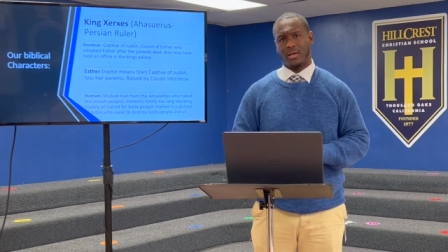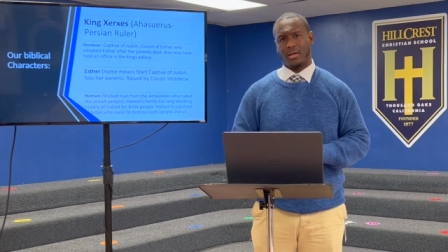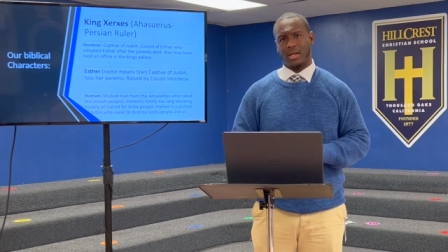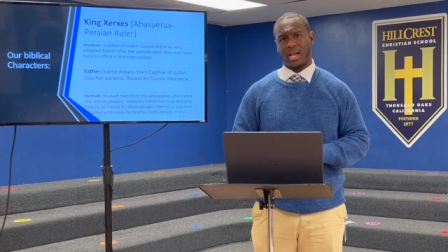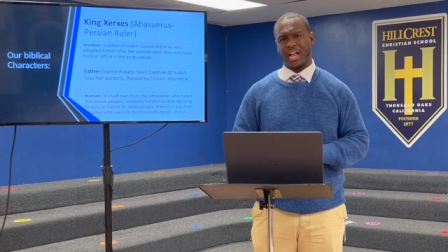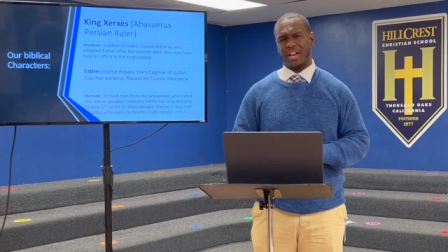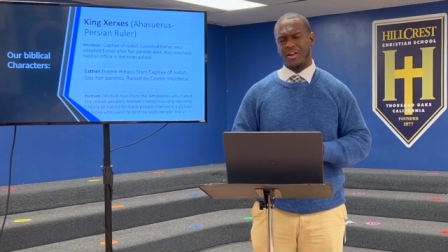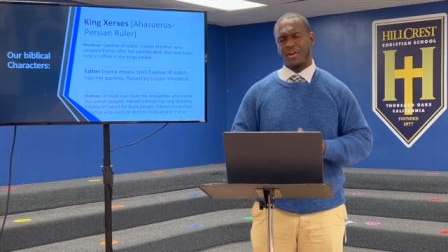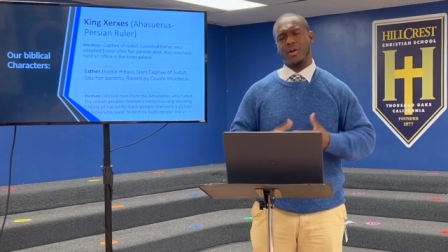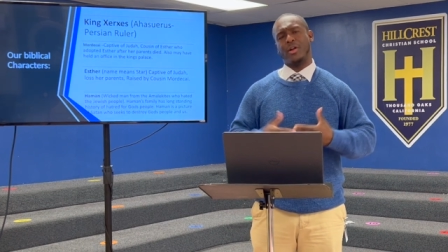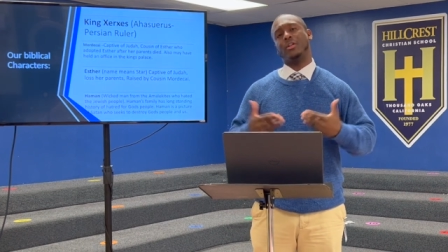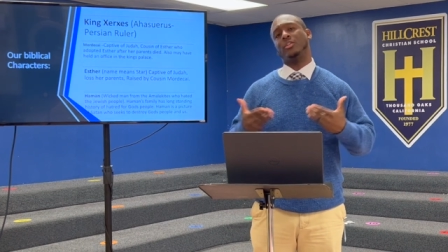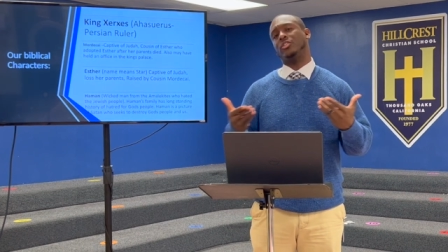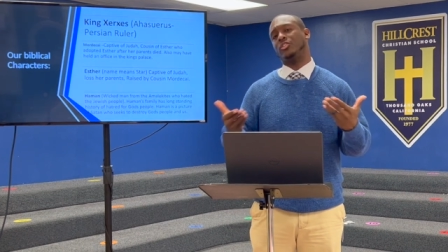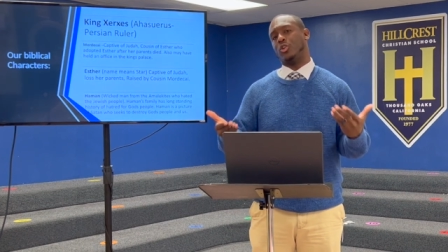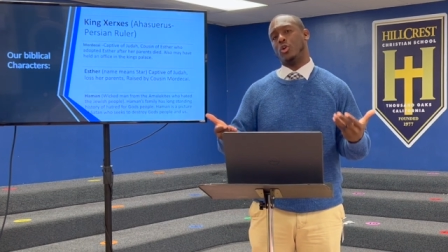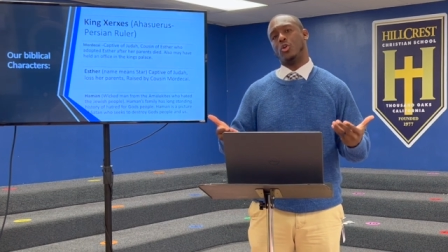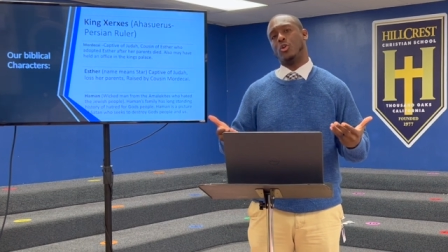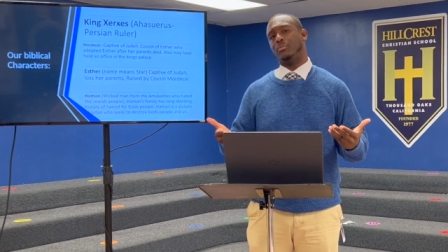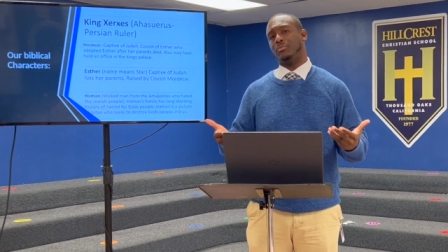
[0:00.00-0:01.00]
And you're in a
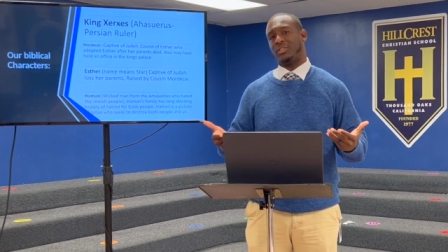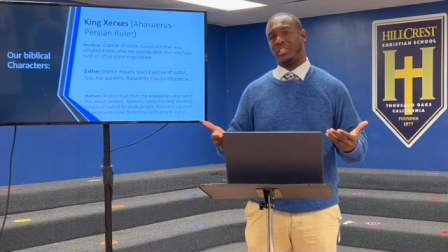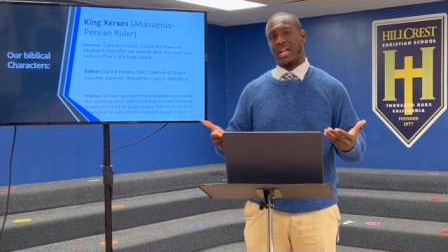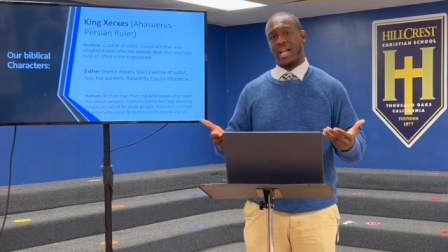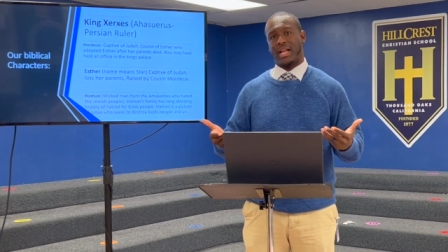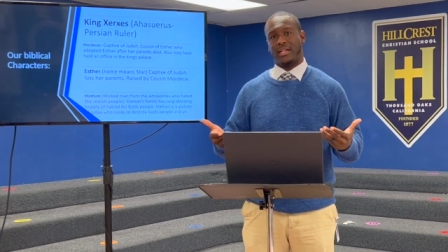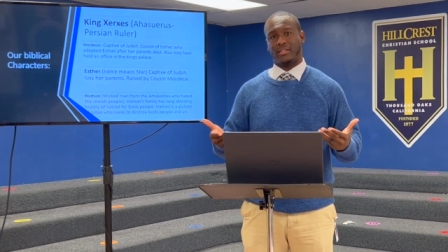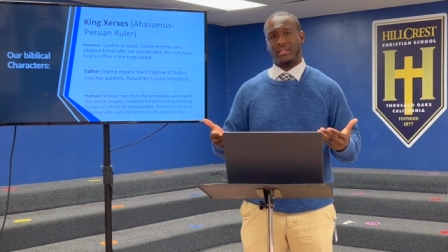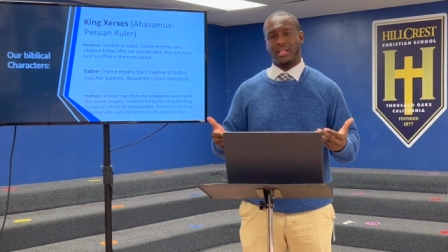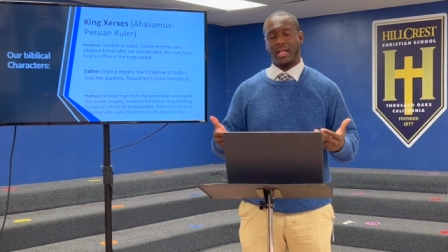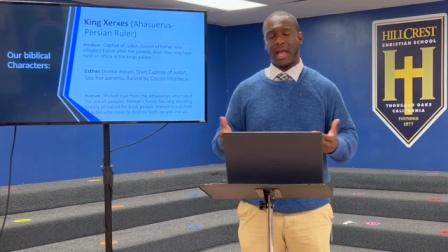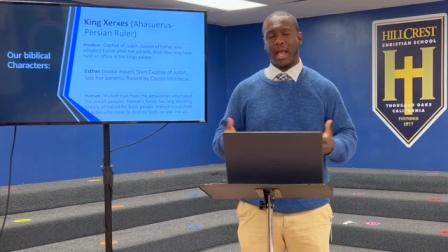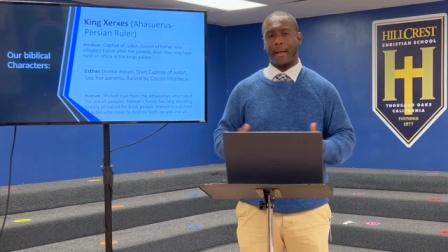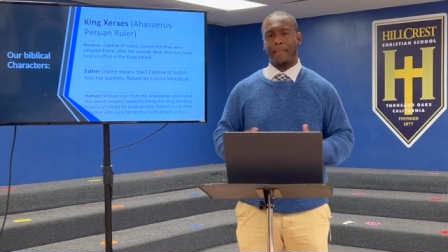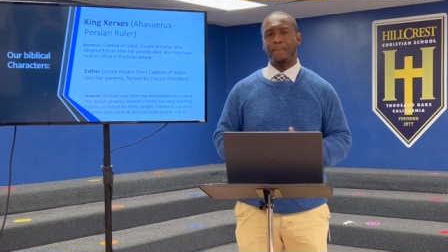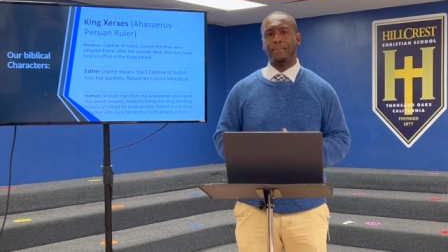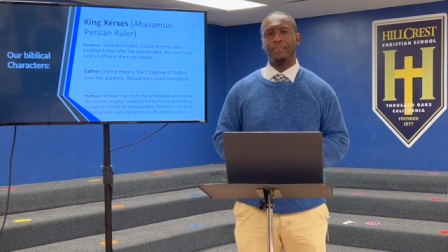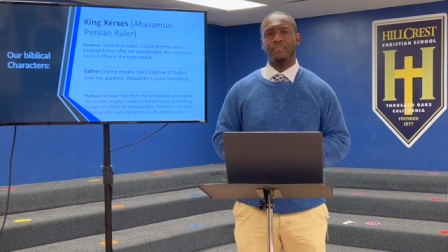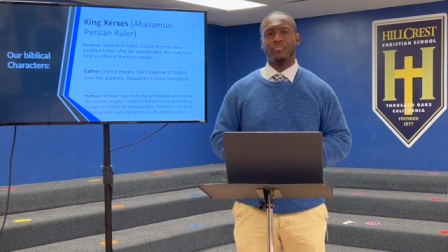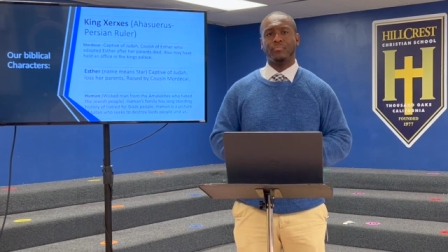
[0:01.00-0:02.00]
circumstance
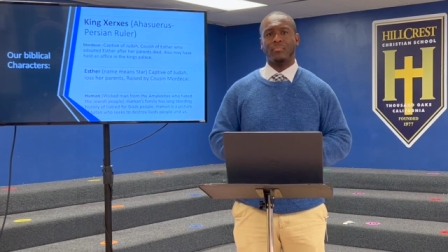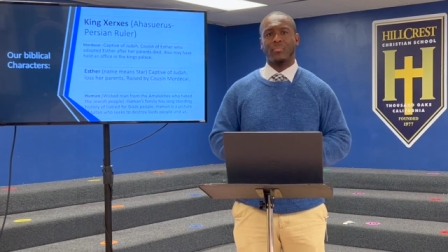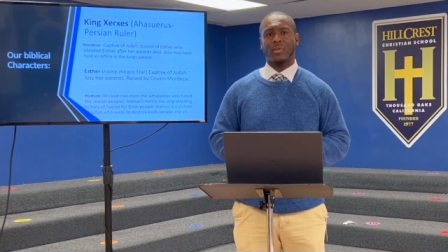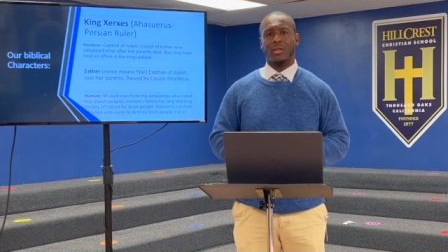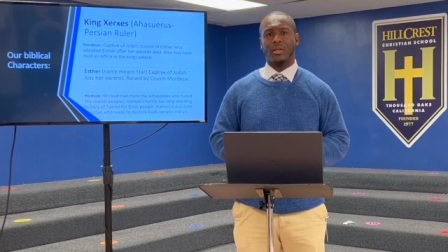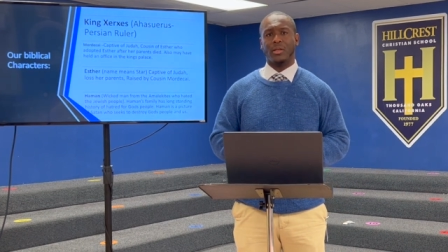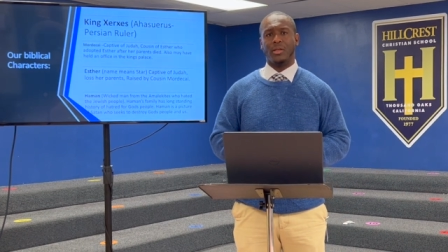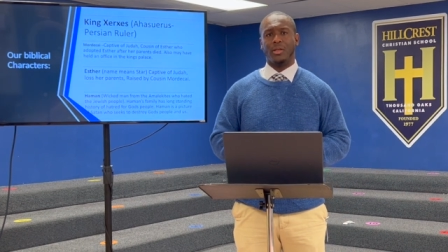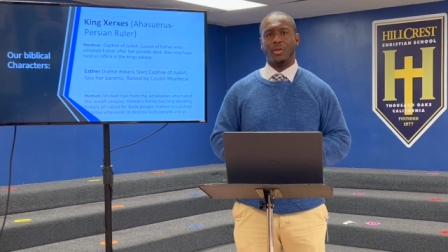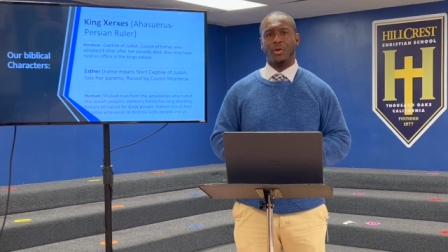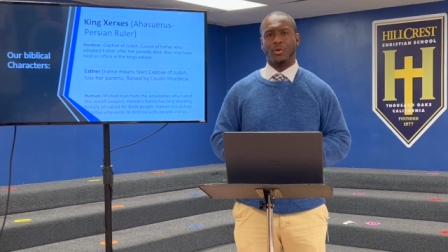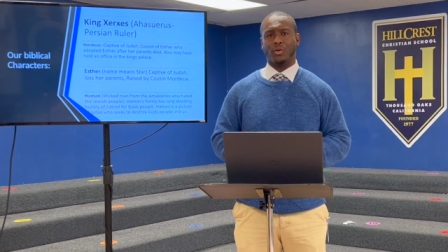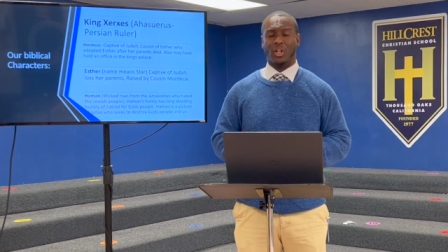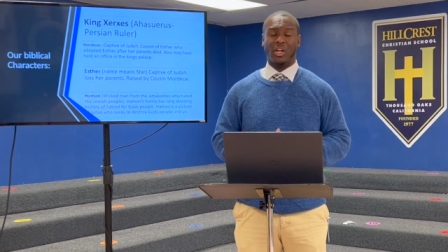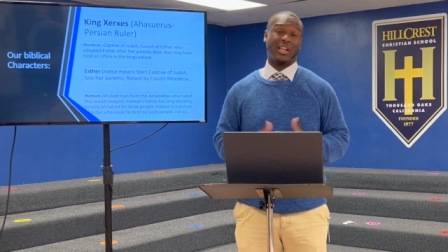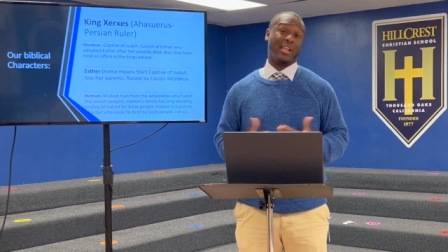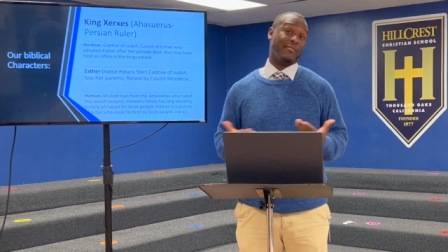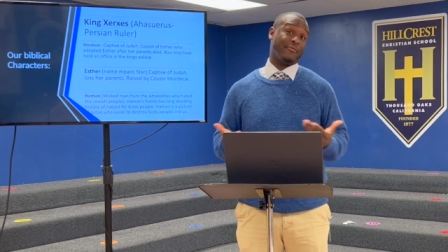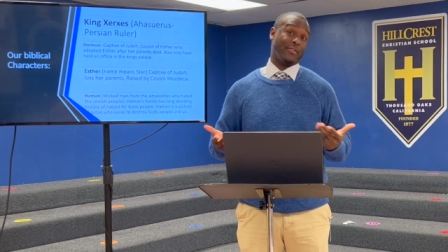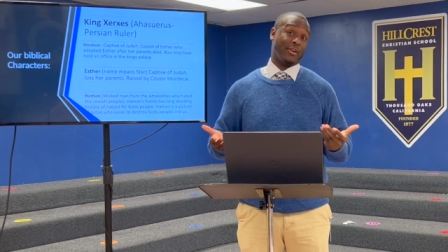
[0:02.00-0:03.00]
that you're
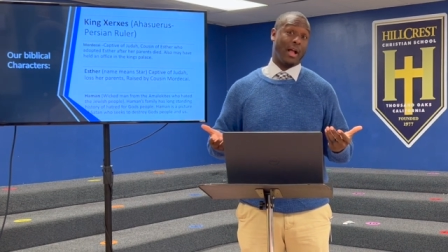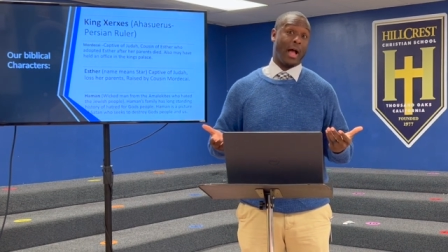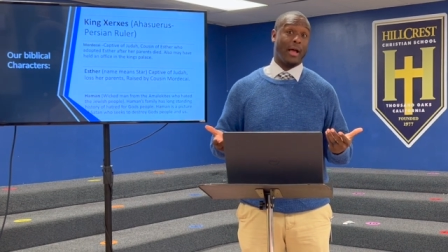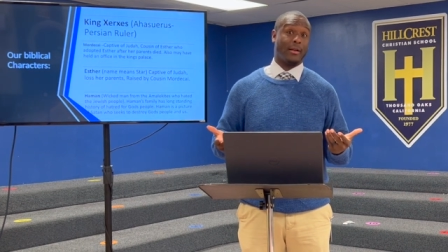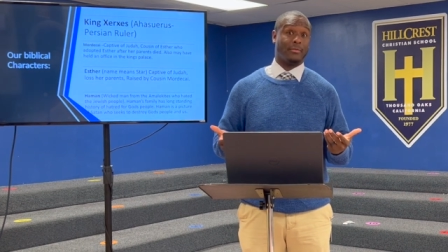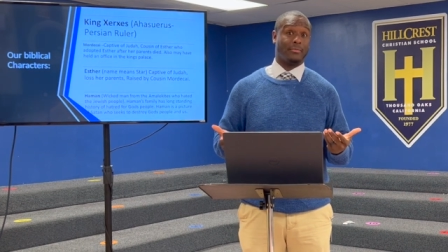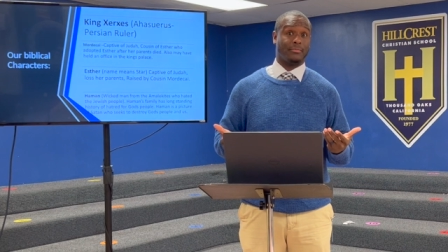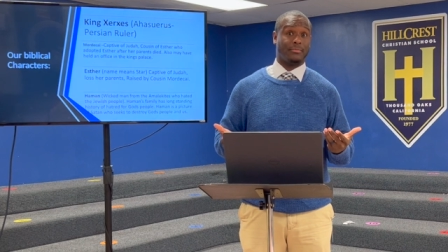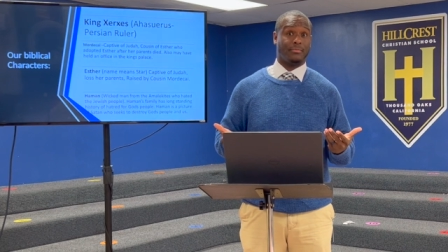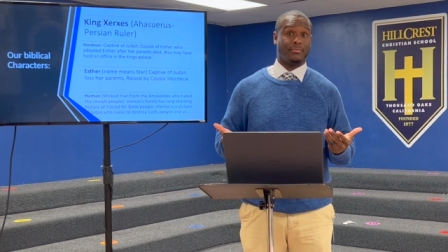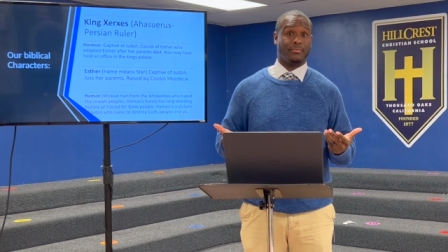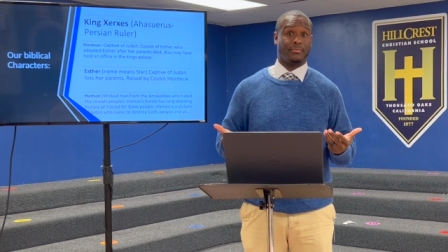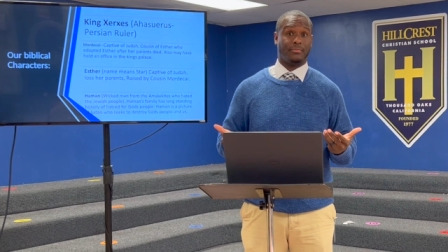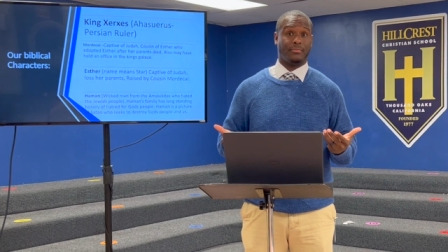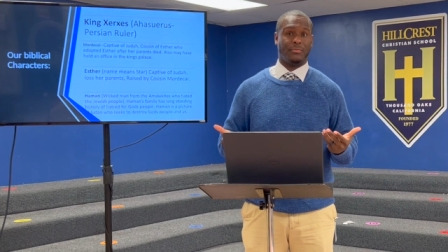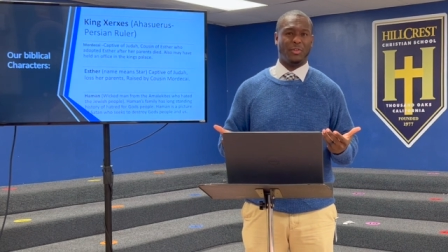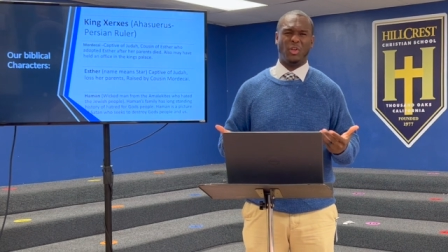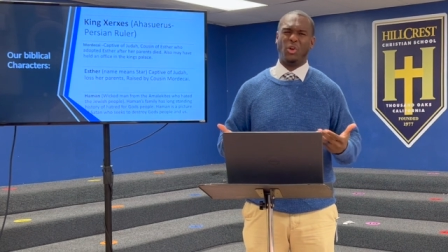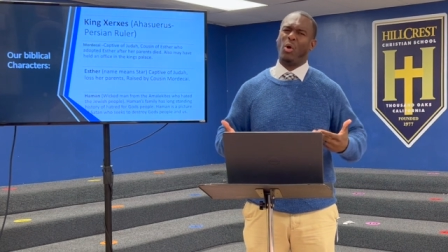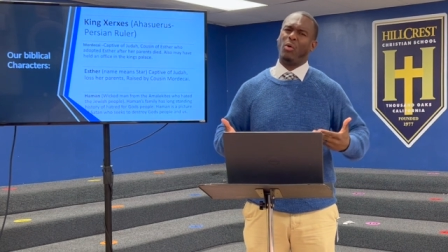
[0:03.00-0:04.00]
looking for God.
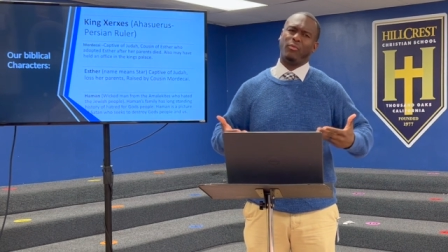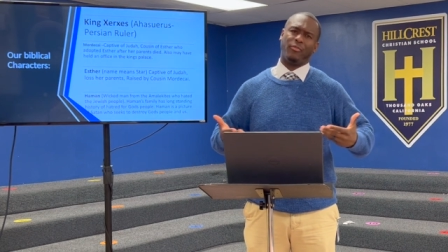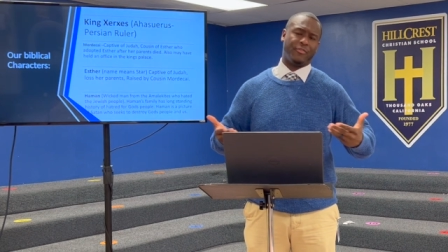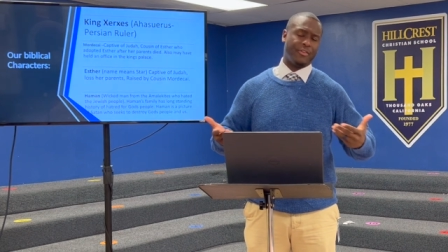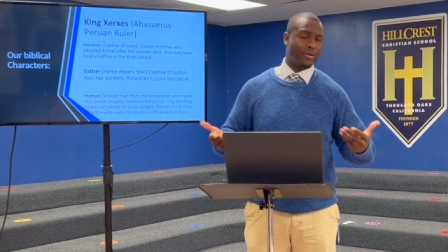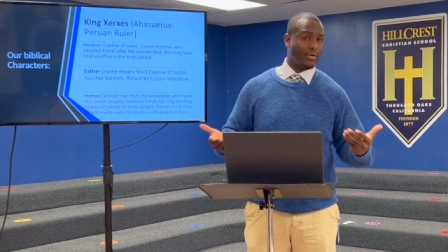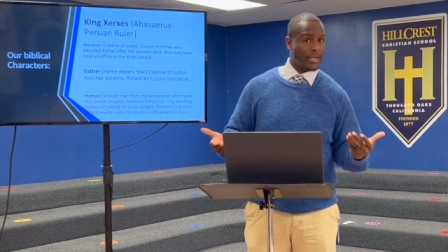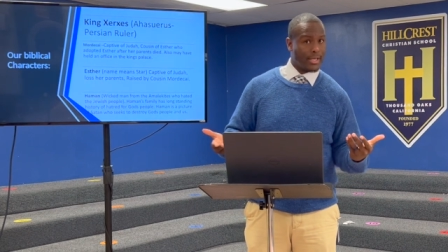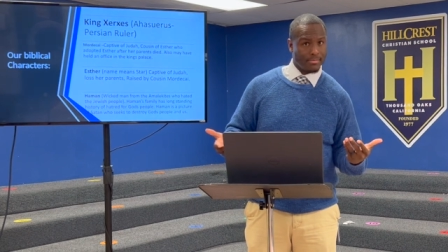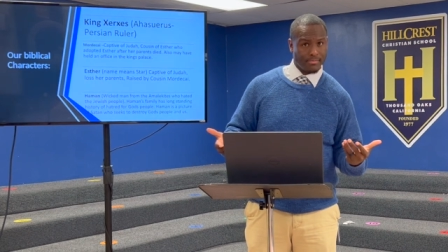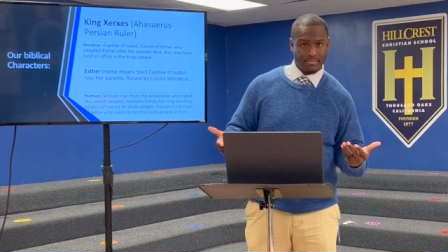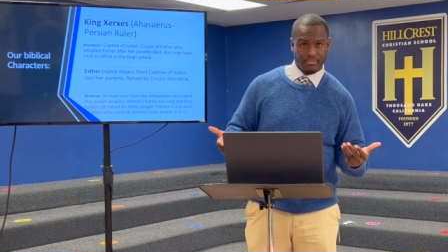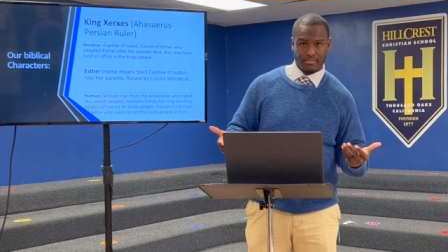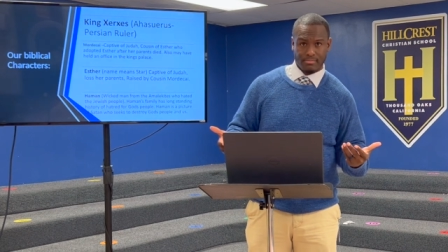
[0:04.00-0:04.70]
You don't feel him.